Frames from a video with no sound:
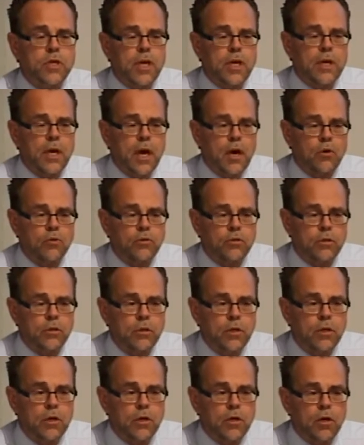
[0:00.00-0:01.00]
you send
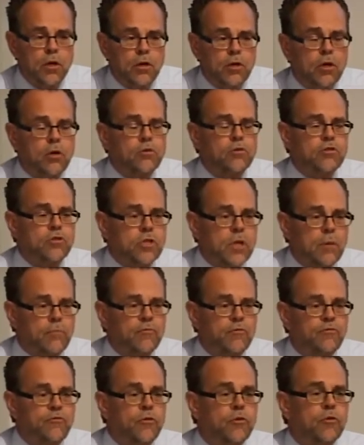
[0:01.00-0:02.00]
out a
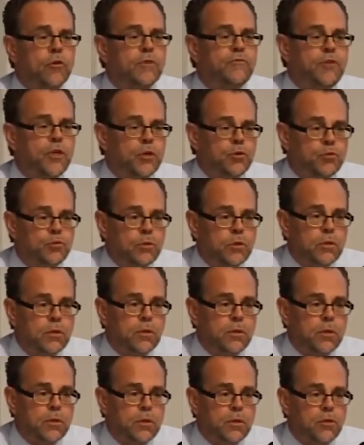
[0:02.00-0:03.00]
concept for review.
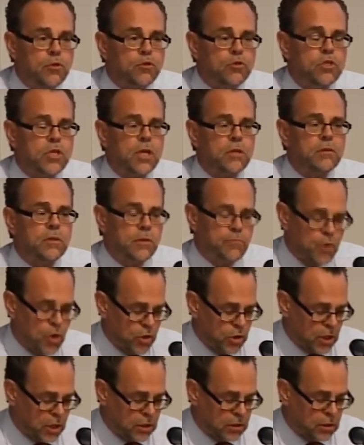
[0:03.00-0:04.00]
You send the
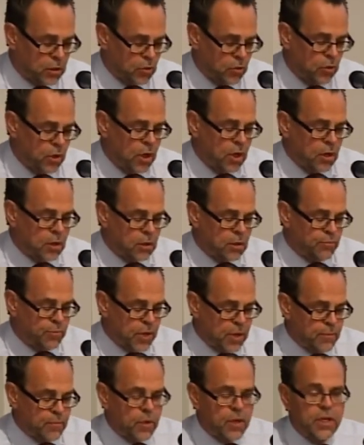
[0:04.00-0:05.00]
model to the
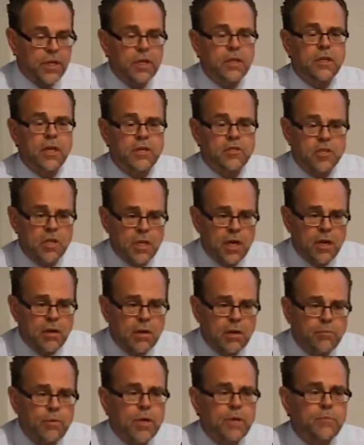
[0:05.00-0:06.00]
people,
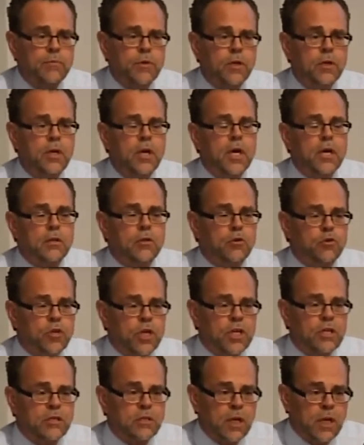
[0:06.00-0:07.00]
engineering people, to
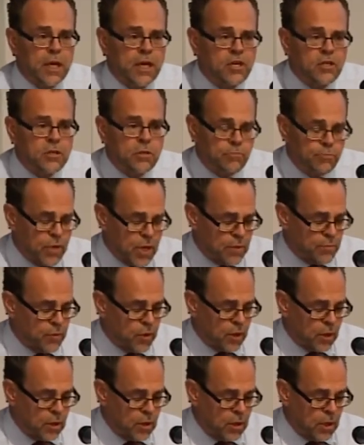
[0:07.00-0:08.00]
the installation
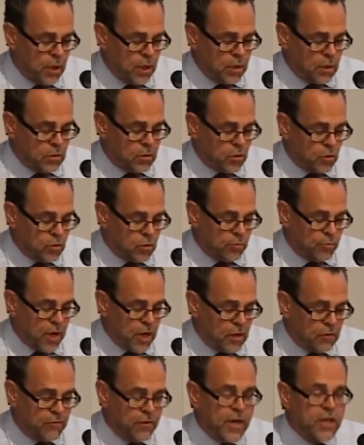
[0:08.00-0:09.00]
people, to
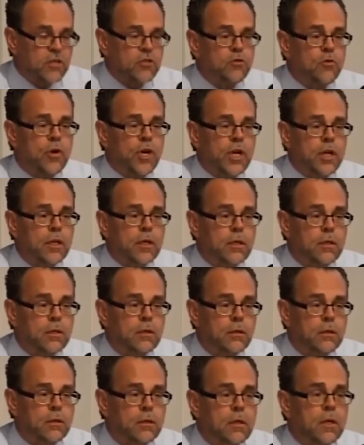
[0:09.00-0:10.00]
manufacturing,
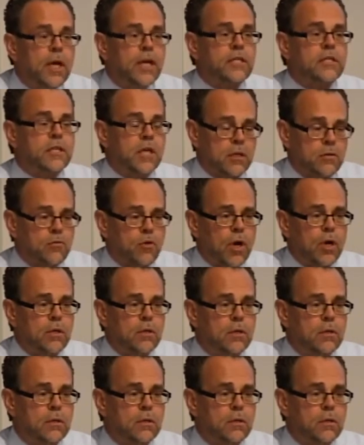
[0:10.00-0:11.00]
etc.
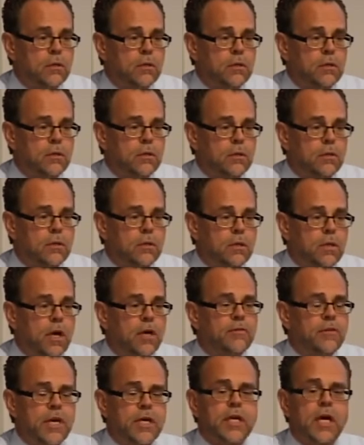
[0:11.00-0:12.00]

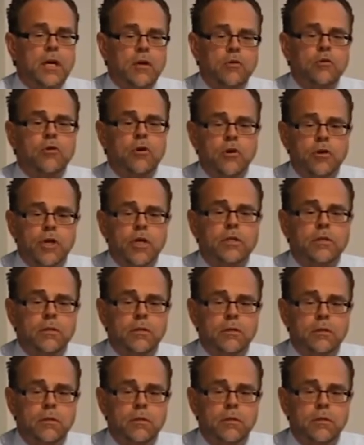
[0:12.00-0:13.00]
And they can look on
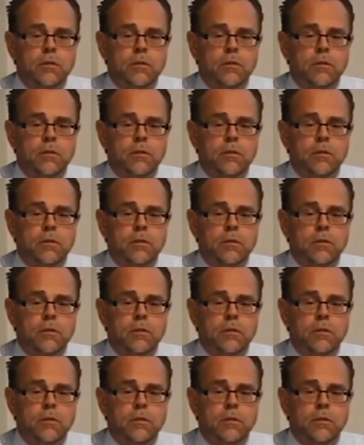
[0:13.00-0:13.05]
it.